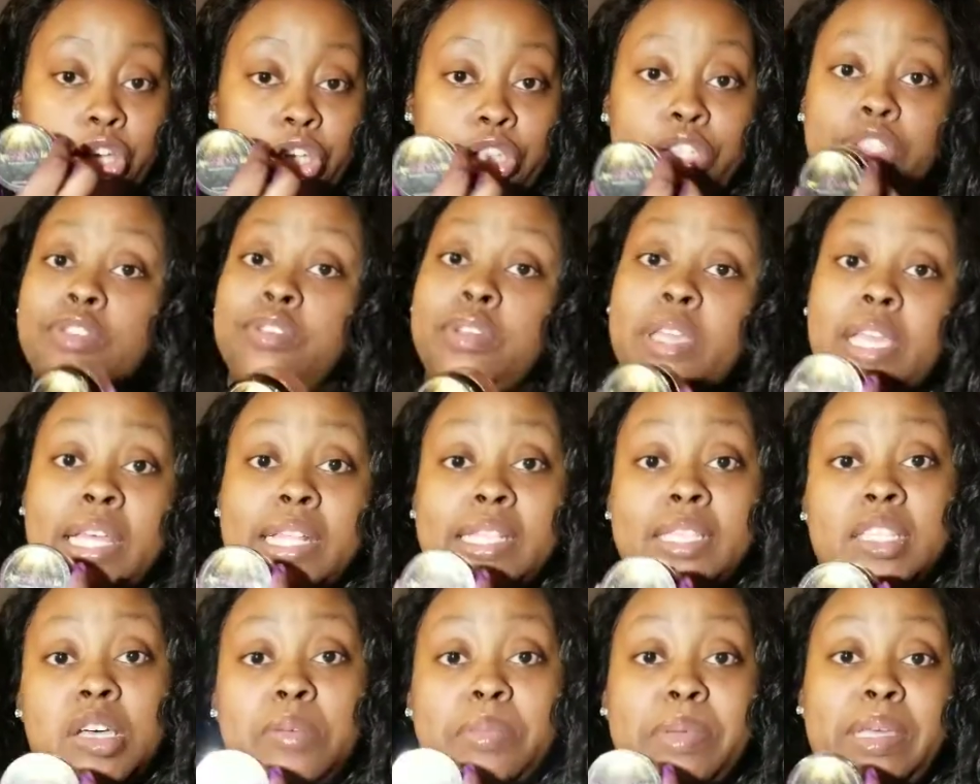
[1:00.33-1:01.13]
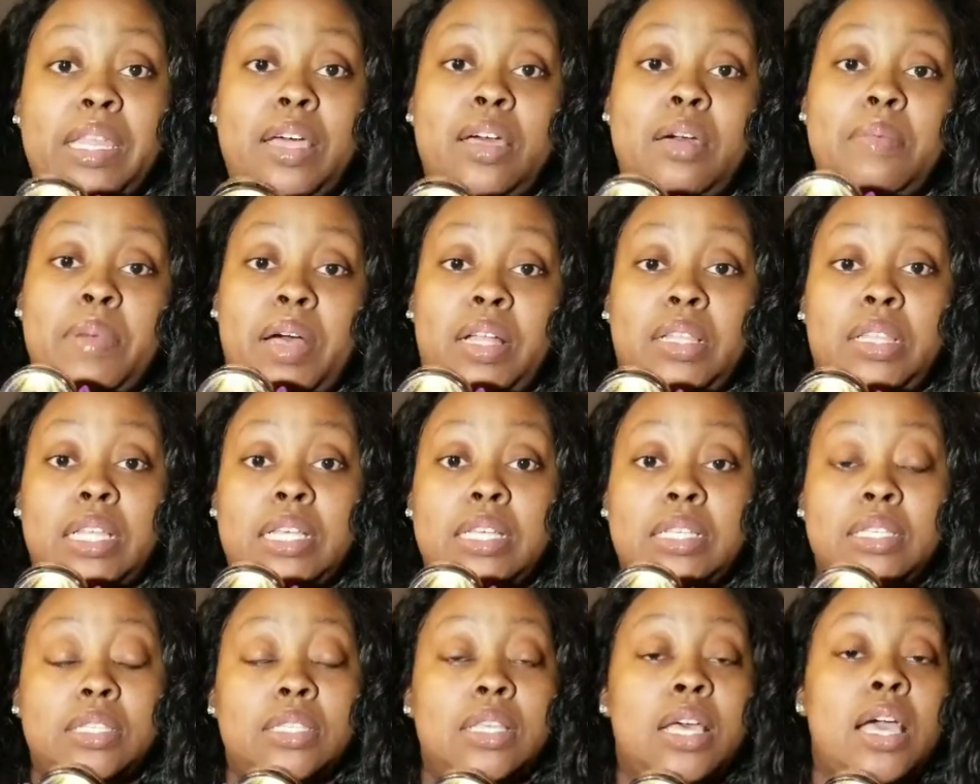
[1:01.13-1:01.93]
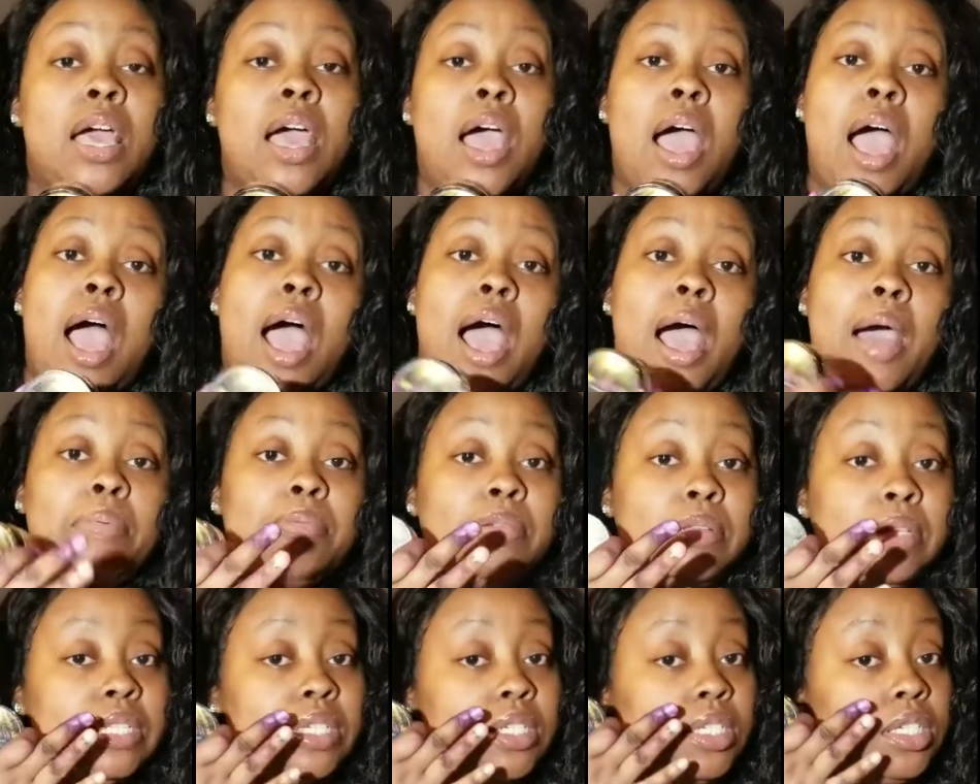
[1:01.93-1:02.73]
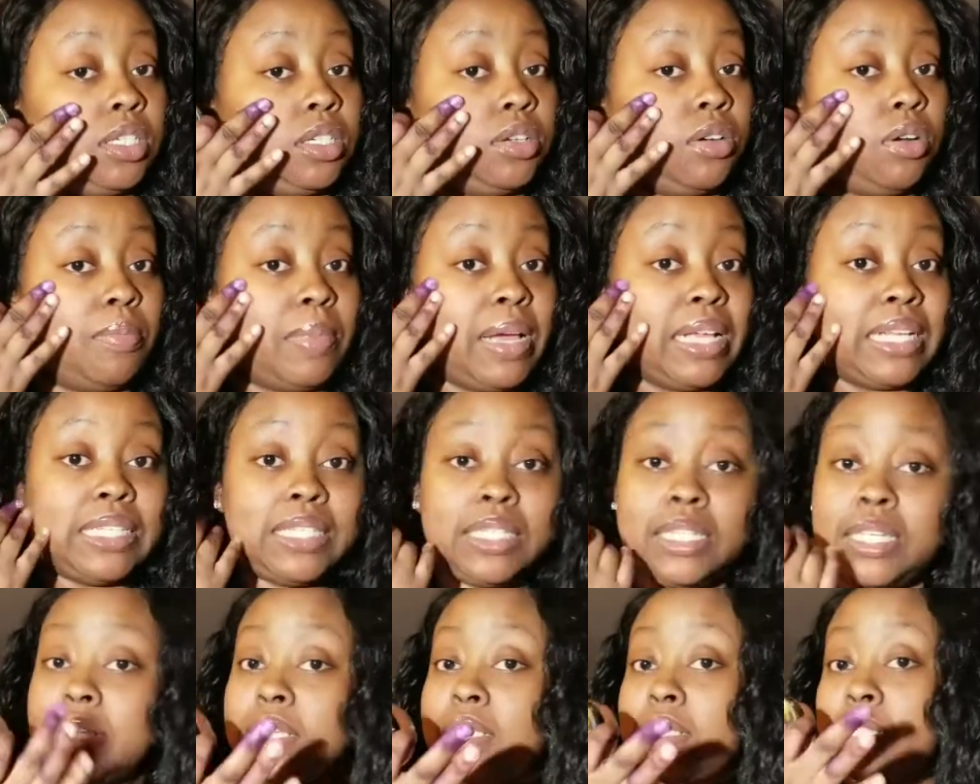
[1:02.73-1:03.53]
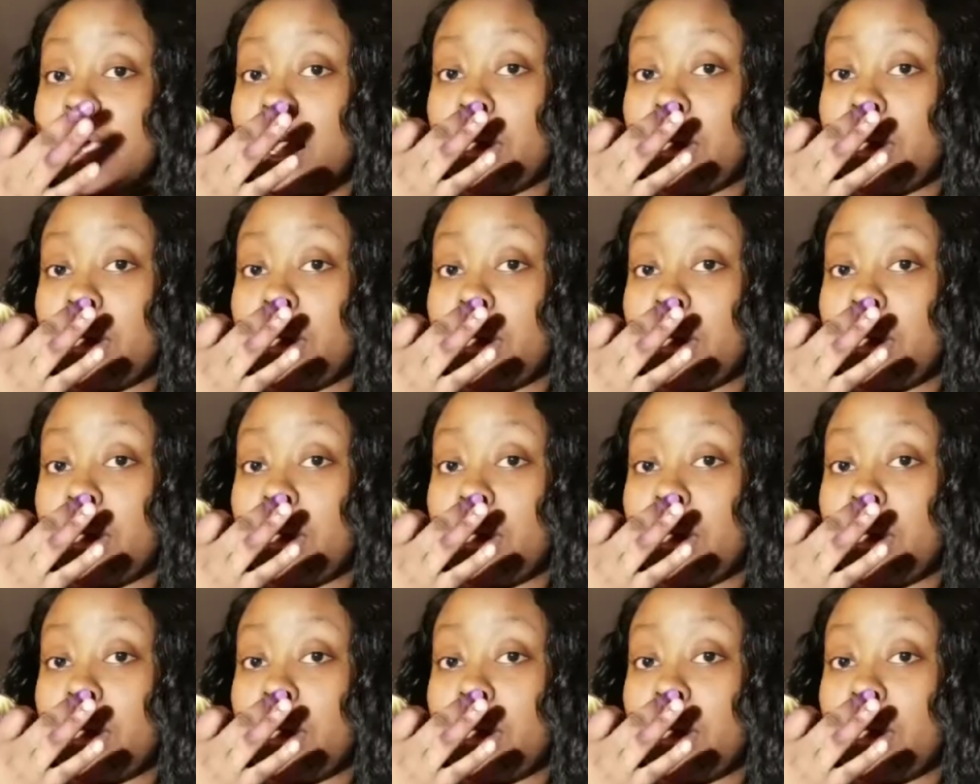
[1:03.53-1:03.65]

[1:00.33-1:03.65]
You can't tell me nothing about this. I put this shit on my cheeks.